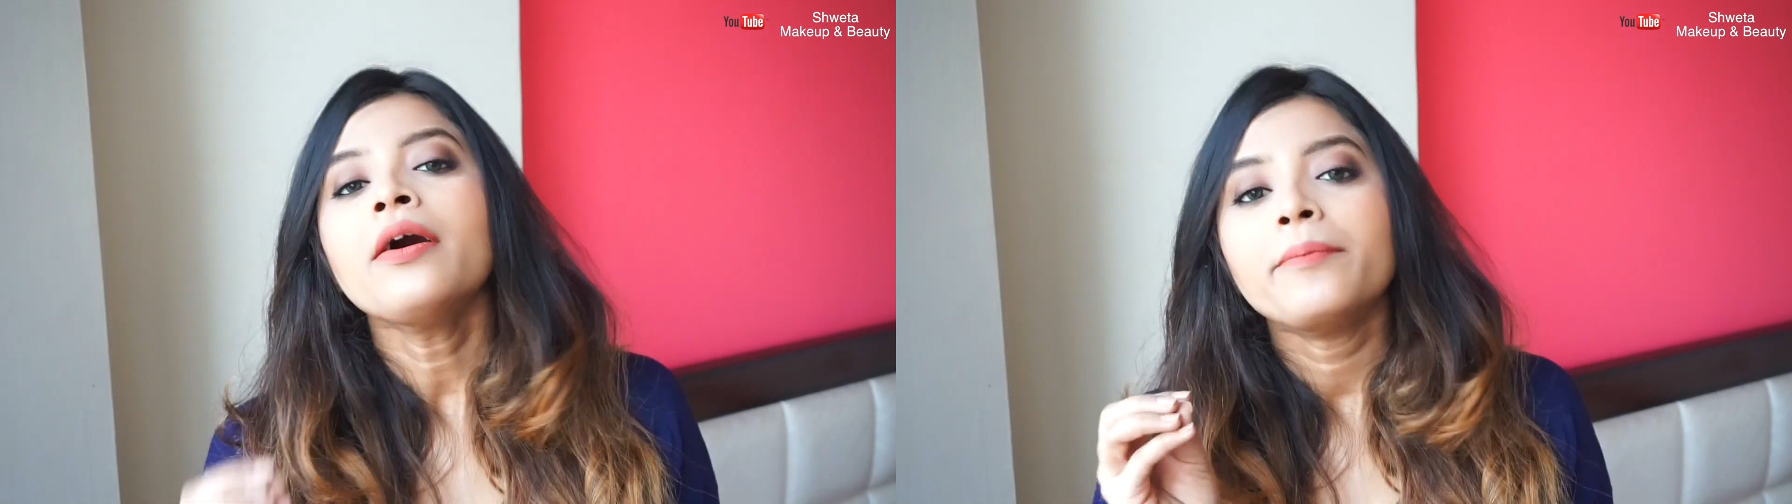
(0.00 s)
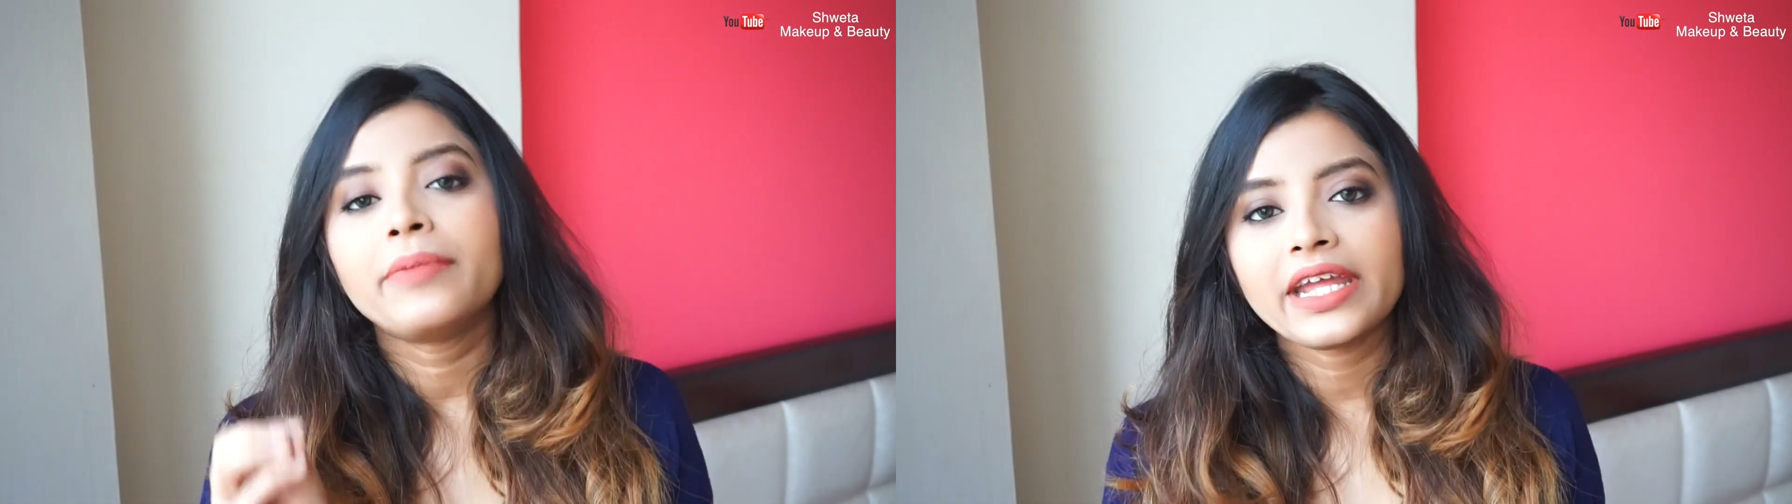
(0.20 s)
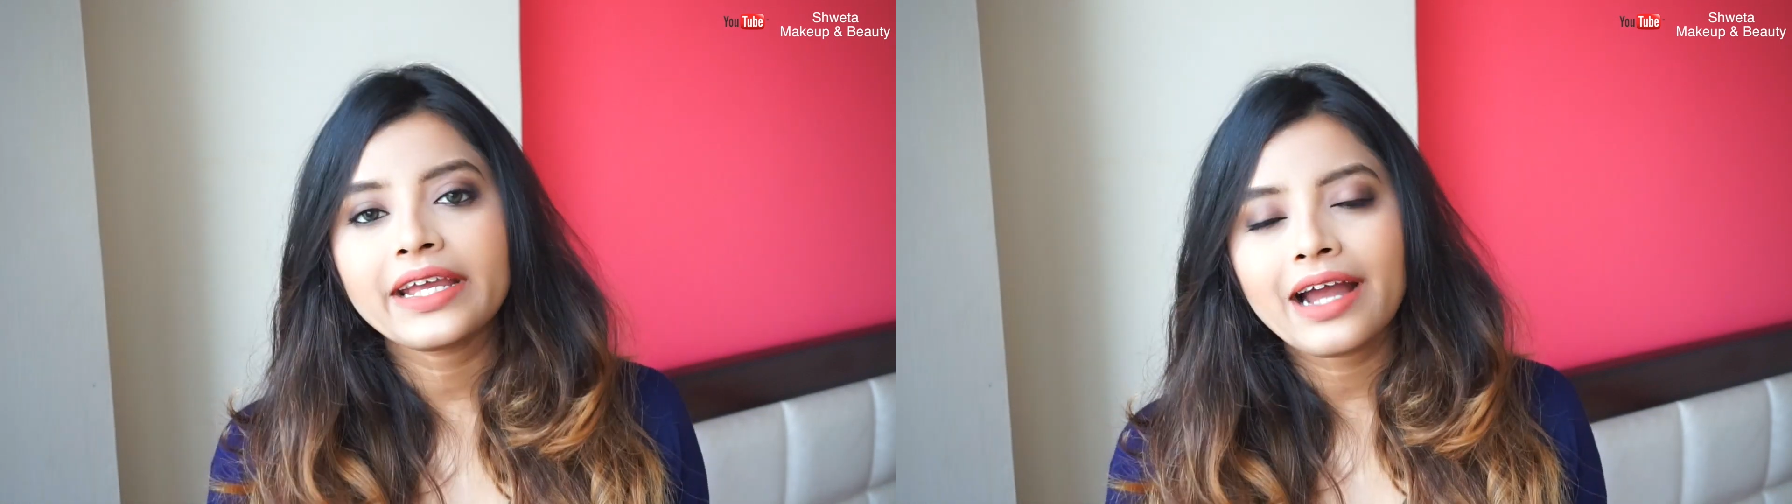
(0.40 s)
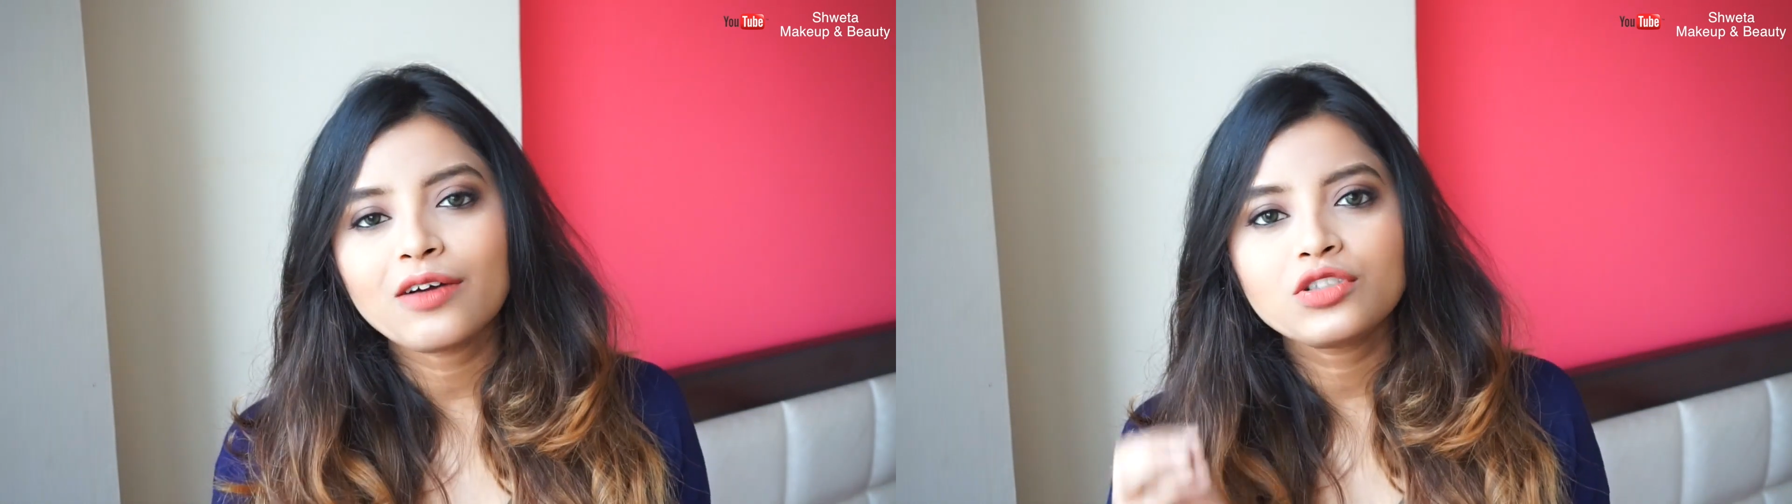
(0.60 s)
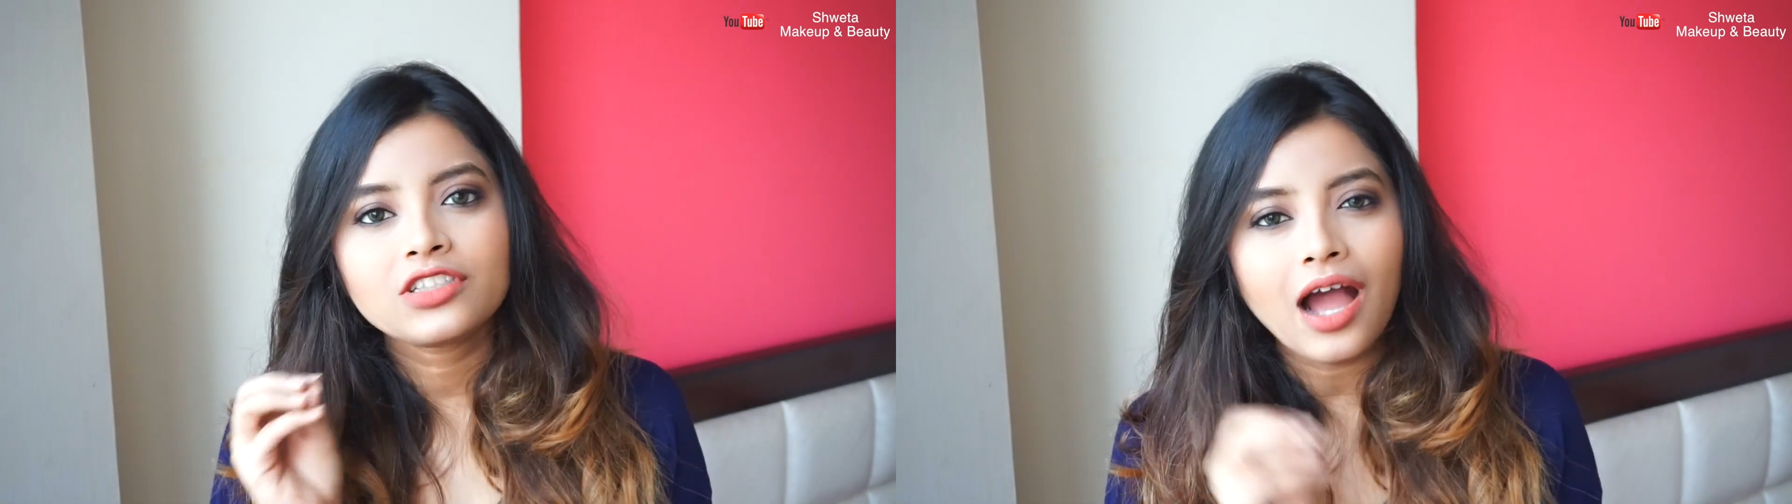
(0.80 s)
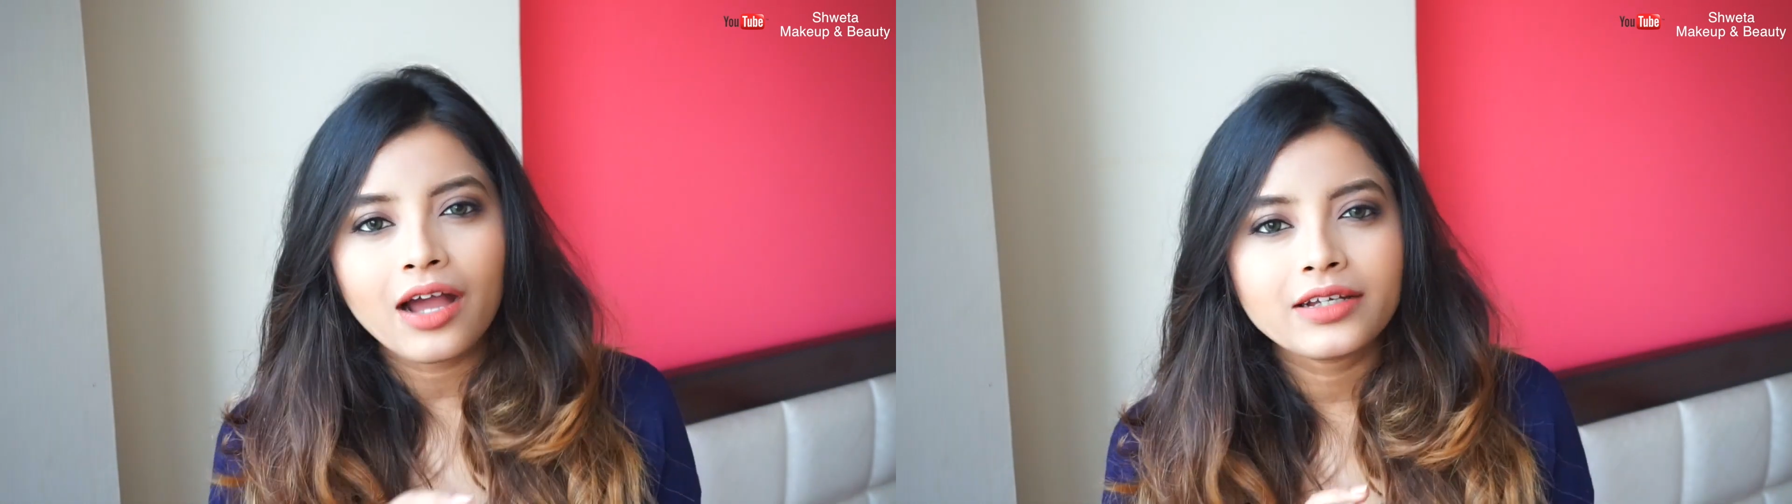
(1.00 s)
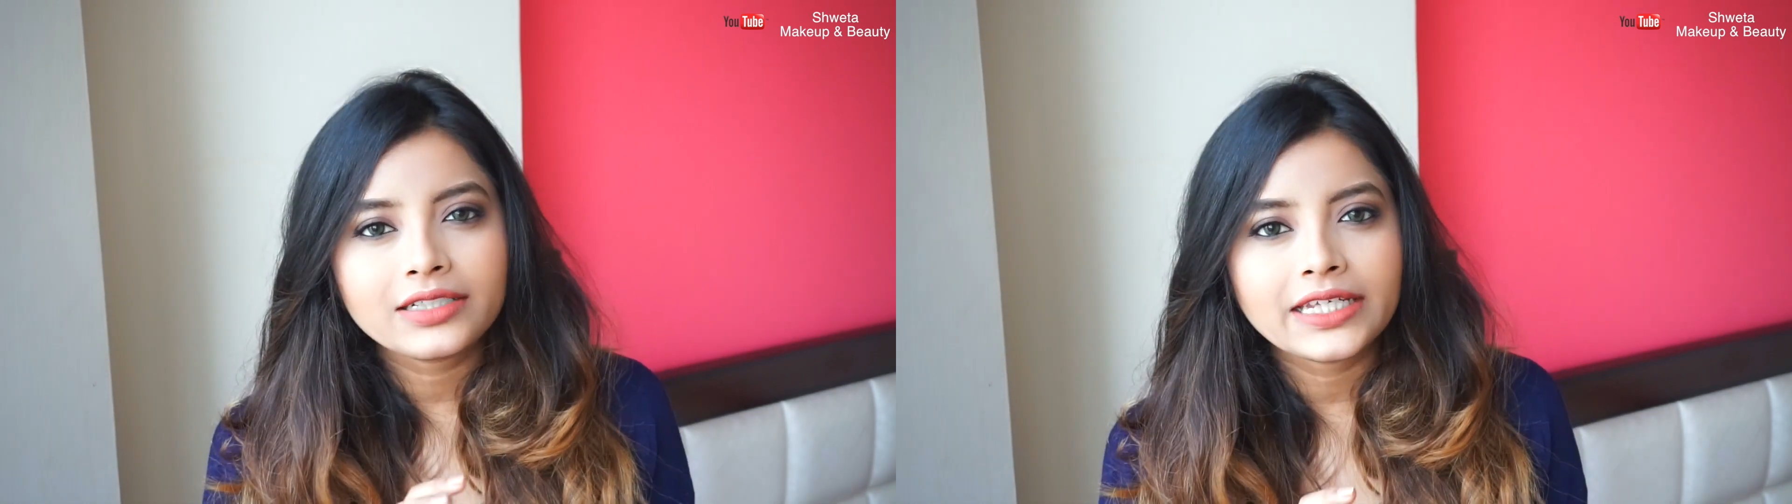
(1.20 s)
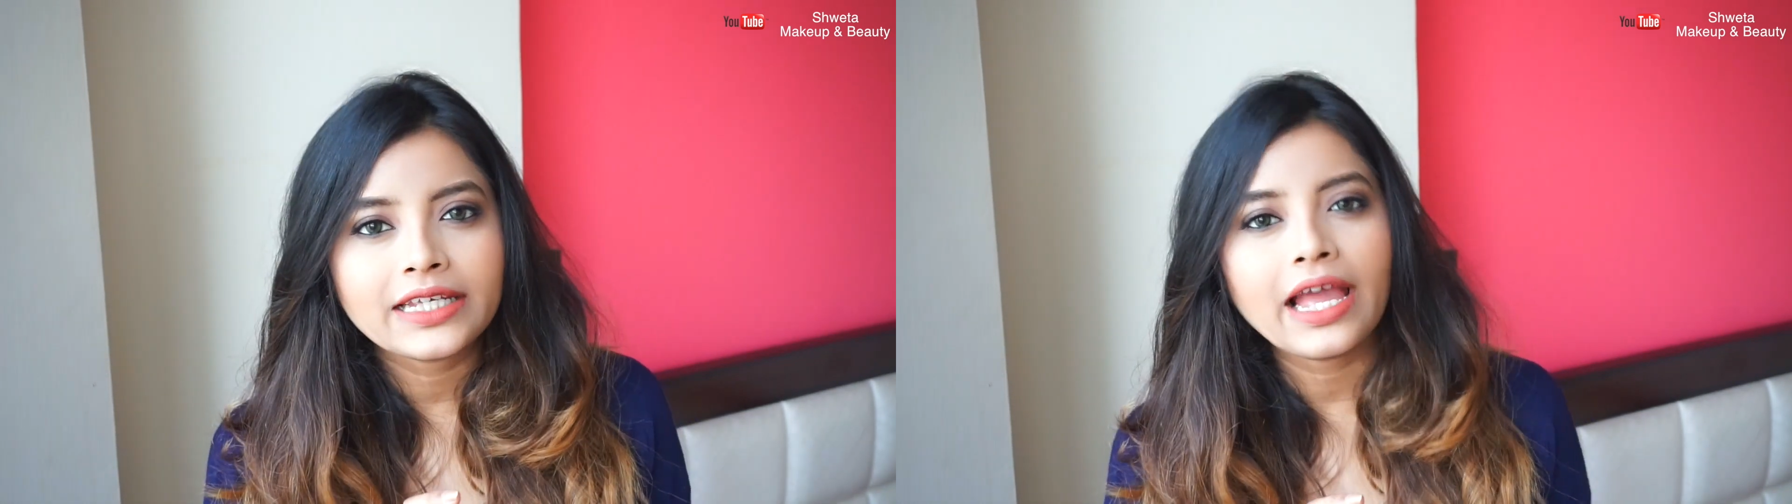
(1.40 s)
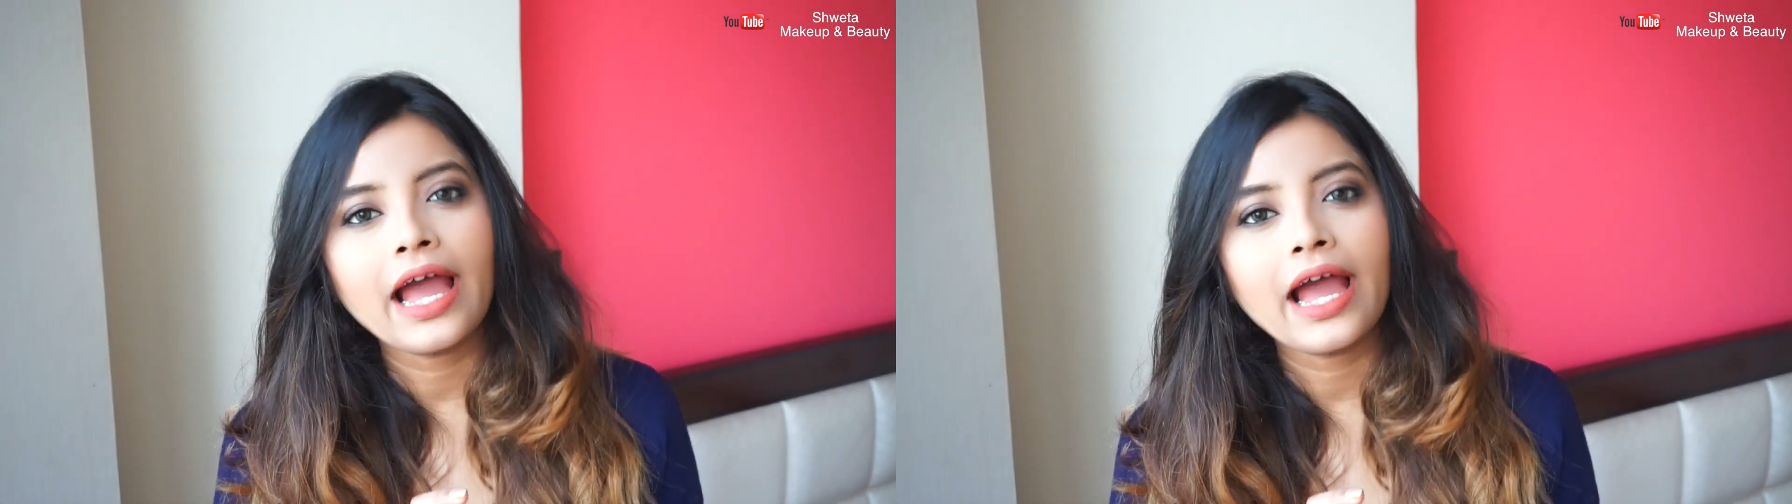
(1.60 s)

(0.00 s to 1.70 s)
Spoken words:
breakout targeting